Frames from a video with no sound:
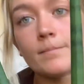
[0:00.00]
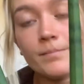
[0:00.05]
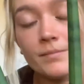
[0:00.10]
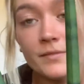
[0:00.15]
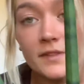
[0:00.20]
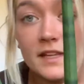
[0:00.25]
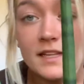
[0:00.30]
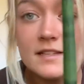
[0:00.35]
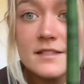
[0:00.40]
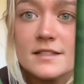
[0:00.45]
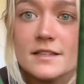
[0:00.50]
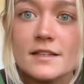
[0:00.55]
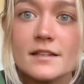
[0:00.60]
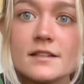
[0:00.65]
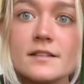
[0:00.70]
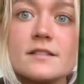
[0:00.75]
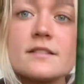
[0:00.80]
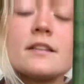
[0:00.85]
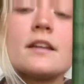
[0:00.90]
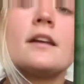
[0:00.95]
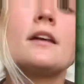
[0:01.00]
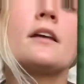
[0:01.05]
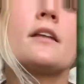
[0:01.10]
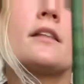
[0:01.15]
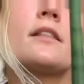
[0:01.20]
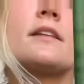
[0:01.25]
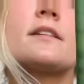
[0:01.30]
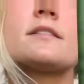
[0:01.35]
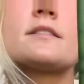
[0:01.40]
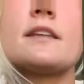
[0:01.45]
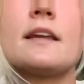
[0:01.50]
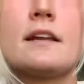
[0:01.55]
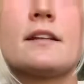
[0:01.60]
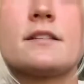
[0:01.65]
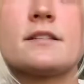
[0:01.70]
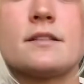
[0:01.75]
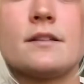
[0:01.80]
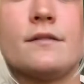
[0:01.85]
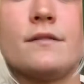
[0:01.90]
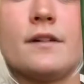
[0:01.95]
this is the
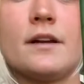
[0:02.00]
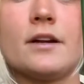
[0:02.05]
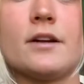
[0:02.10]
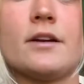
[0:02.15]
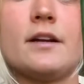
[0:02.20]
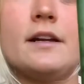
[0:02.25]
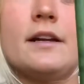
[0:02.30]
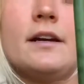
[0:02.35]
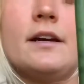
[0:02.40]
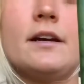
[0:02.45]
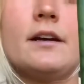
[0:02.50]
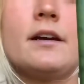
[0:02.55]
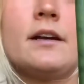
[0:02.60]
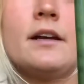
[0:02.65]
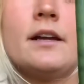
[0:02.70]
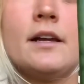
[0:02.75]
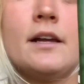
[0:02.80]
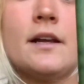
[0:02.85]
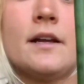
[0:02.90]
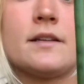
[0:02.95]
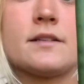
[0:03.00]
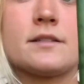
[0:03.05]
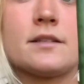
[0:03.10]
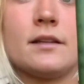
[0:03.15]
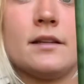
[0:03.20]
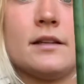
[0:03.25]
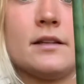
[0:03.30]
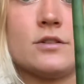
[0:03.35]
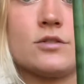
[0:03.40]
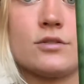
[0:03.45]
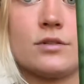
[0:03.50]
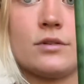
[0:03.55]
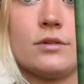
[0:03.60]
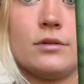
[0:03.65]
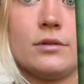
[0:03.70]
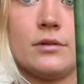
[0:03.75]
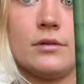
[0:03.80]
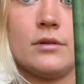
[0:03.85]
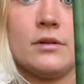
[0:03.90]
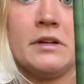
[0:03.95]
Sansevieria
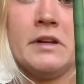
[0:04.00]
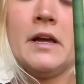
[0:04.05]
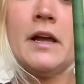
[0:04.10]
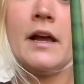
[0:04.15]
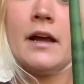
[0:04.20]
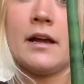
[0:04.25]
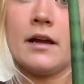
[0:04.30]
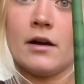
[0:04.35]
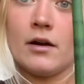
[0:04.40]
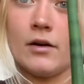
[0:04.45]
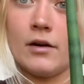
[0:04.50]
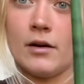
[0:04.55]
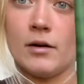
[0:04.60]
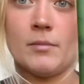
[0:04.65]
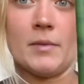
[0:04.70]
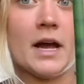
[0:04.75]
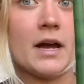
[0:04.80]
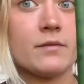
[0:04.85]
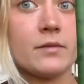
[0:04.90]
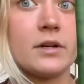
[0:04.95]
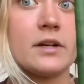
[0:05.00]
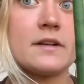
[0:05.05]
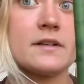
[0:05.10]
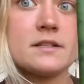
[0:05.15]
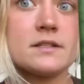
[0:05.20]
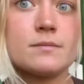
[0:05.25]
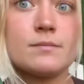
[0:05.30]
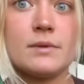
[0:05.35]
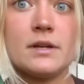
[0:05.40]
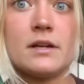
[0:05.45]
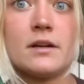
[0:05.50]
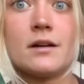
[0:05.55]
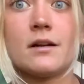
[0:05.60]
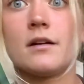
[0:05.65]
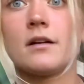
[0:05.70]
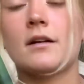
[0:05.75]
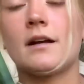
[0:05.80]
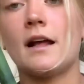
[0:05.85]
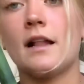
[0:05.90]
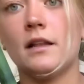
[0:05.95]
cylindrical. African
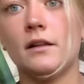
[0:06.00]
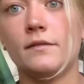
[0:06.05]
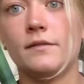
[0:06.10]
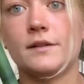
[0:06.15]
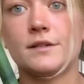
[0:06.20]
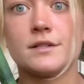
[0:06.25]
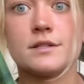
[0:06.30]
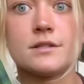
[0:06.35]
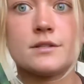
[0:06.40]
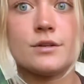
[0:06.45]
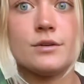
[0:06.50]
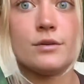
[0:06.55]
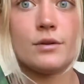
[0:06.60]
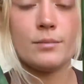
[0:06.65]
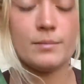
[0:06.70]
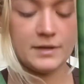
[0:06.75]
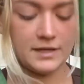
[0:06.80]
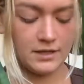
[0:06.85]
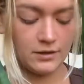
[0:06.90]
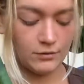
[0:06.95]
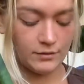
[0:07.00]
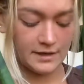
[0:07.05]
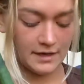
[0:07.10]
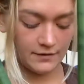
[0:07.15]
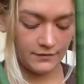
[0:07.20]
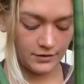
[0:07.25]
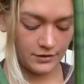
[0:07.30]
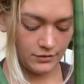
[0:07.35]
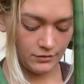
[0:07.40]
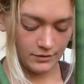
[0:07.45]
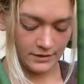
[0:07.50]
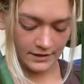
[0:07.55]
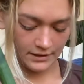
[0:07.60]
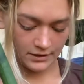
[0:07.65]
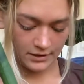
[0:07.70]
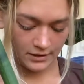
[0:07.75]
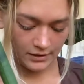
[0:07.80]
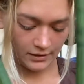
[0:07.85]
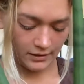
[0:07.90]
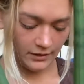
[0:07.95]
spear, elephant's toothpick, whatever you want to
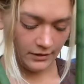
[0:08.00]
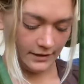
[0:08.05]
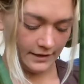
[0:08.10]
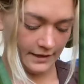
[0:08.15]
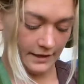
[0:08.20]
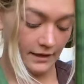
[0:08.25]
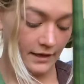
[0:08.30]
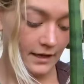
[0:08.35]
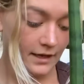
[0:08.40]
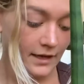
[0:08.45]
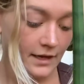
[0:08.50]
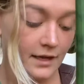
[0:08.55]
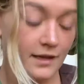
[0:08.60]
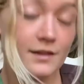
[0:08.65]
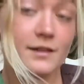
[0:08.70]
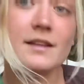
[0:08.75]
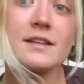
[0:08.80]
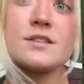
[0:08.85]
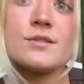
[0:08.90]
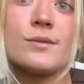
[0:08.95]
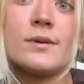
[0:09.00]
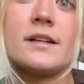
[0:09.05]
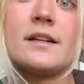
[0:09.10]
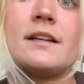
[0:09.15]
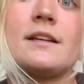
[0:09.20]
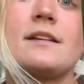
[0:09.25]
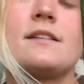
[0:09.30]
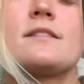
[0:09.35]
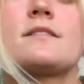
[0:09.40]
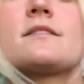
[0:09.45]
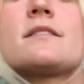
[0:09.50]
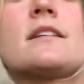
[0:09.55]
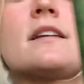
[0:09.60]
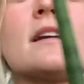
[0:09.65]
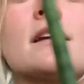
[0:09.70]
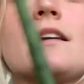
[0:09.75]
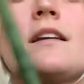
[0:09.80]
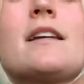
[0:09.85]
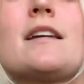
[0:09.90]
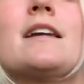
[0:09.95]
call it. This one is
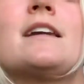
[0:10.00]
a